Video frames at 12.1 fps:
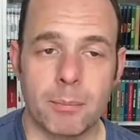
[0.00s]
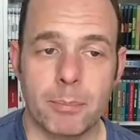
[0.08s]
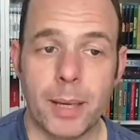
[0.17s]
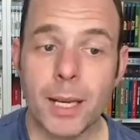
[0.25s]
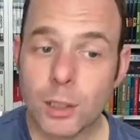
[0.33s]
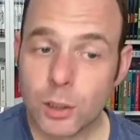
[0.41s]

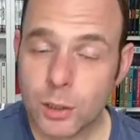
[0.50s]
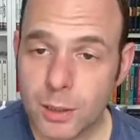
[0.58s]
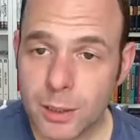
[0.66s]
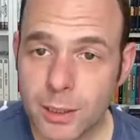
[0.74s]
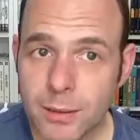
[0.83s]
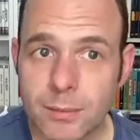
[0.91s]

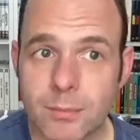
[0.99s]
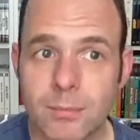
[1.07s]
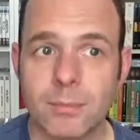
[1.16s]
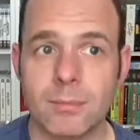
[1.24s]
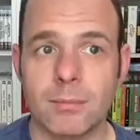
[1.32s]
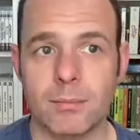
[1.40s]
Personally,
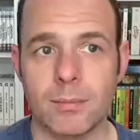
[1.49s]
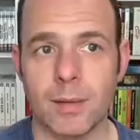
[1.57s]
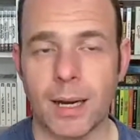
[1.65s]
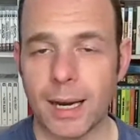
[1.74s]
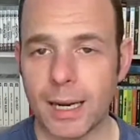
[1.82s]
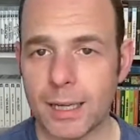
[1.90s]

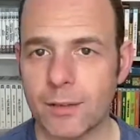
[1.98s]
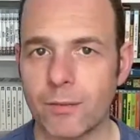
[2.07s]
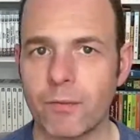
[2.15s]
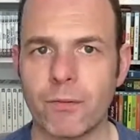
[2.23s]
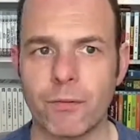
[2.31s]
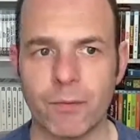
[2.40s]
I
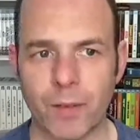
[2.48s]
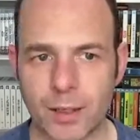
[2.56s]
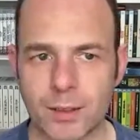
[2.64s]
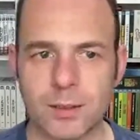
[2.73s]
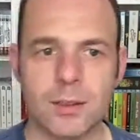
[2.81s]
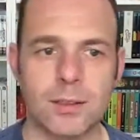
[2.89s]

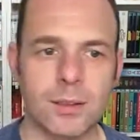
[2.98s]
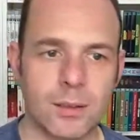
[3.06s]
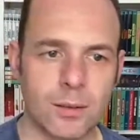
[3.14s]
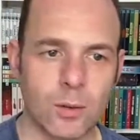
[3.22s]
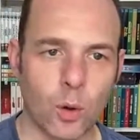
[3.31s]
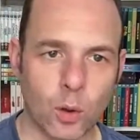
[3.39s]
find
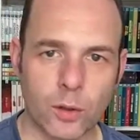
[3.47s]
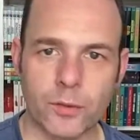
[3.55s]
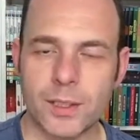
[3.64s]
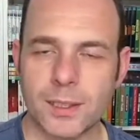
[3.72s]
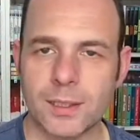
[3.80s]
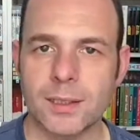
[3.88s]
all of
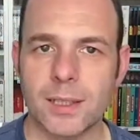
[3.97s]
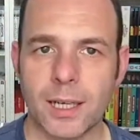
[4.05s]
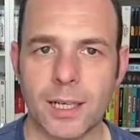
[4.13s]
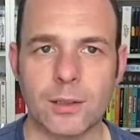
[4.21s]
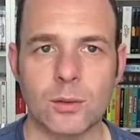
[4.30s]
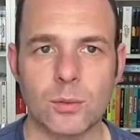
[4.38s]
these
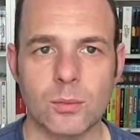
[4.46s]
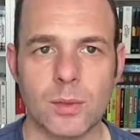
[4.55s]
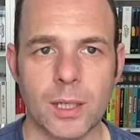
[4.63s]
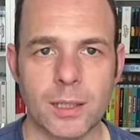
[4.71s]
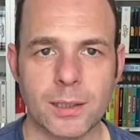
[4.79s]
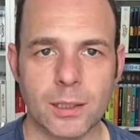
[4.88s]

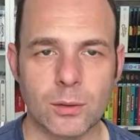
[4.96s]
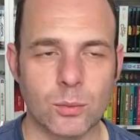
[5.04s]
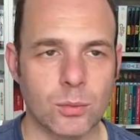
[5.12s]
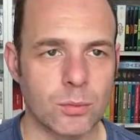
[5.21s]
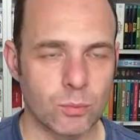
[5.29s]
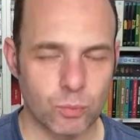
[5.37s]

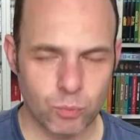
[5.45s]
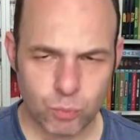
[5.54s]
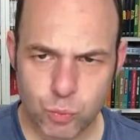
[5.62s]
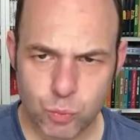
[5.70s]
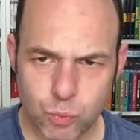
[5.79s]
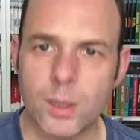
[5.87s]
titles
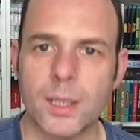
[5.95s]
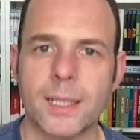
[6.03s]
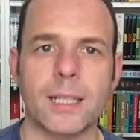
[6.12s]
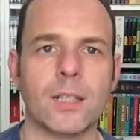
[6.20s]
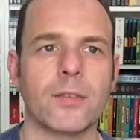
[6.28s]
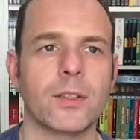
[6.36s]
really
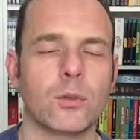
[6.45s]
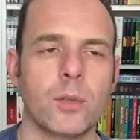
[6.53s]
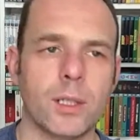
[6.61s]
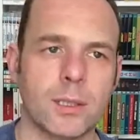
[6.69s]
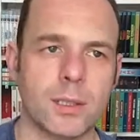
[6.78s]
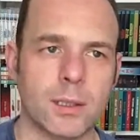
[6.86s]
kind of
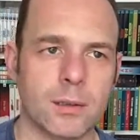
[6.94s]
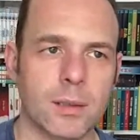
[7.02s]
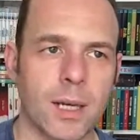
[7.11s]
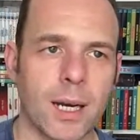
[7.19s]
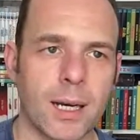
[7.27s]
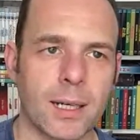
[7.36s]
interesting.
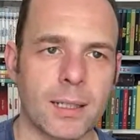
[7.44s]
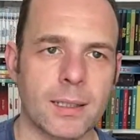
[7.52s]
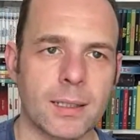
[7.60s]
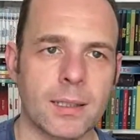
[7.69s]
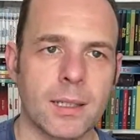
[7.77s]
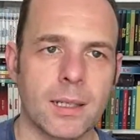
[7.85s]

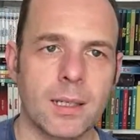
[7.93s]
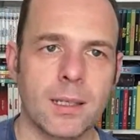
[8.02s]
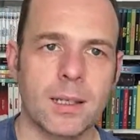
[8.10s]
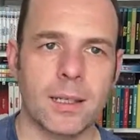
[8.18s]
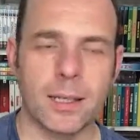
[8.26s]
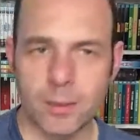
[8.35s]

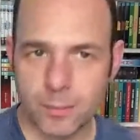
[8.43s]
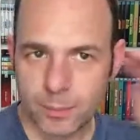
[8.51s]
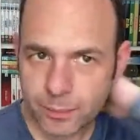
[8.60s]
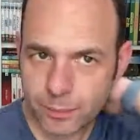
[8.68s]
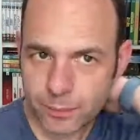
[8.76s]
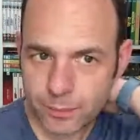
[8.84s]
The